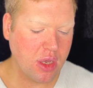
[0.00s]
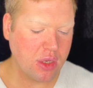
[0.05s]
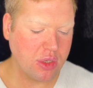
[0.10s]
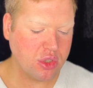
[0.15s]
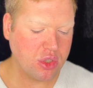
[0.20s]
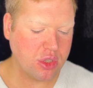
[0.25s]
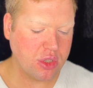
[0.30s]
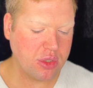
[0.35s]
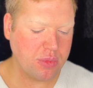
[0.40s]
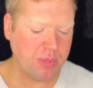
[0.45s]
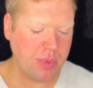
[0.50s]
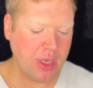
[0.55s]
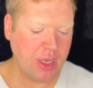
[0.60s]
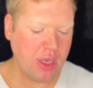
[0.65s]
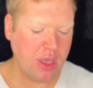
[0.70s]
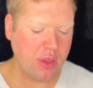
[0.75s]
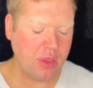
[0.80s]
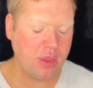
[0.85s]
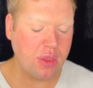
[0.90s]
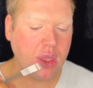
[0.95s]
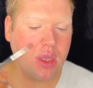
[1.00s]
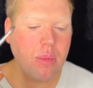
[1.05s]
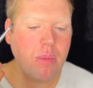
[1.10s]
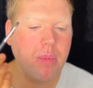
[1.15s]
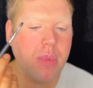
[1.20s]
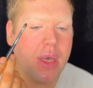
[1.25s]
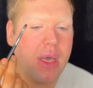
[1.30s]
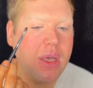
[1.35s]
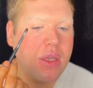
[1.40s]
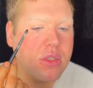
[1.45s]
just picking the
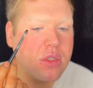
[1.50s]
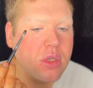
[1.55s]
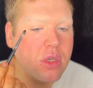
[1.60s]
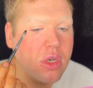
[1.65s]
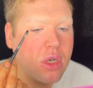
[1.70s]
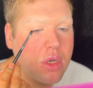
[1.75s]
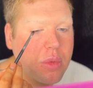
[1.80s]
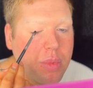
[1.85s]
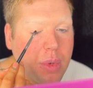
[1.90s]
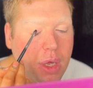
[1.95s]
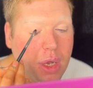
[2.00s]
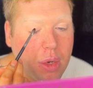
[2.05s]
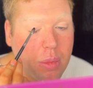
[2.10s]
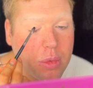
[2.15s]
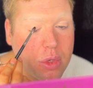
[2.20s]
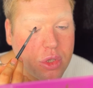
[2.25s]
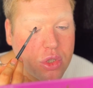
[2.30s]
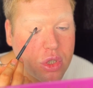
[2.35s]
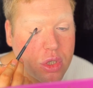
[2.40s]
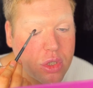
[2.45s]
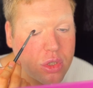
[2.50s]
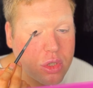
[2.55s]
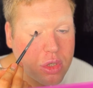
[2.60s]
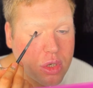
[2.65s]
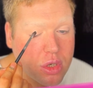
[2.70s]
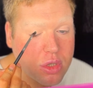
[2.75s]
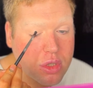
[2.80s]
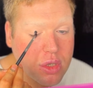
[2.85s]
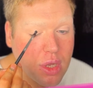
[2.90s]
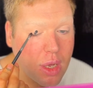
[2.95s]
base up, and I'm literally just
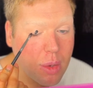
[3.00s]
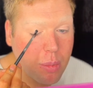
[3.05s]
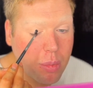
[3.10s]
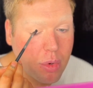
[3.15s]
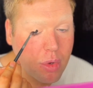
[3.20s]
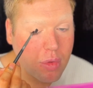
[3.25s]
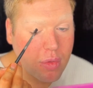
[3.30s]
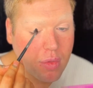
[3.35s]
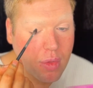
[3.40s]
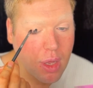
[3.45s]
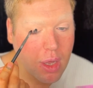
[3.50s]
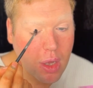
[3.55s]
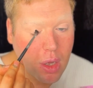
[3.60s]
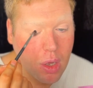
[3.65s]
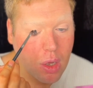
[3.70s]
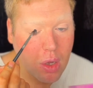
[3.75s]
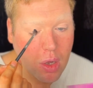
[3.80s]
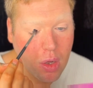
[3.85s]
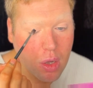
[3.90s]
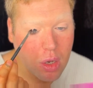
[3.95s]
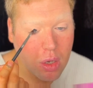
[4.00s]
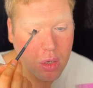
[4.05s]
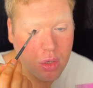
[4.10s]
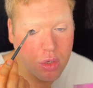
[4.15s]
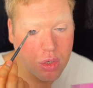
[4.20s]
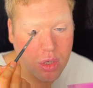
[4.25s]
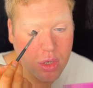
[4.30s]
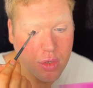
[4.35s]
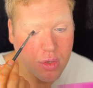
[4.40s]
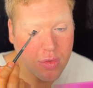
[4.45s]
going to start putting that all
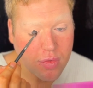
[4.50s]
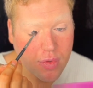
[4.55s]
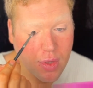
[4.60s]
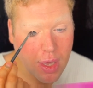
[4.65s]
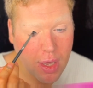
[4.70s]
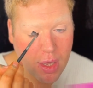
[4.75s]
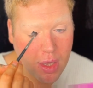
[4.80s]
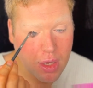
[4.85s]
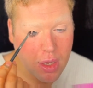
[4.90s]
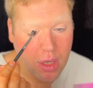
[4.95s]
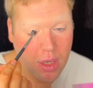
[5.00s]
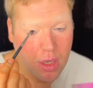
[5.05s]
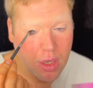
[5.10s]
over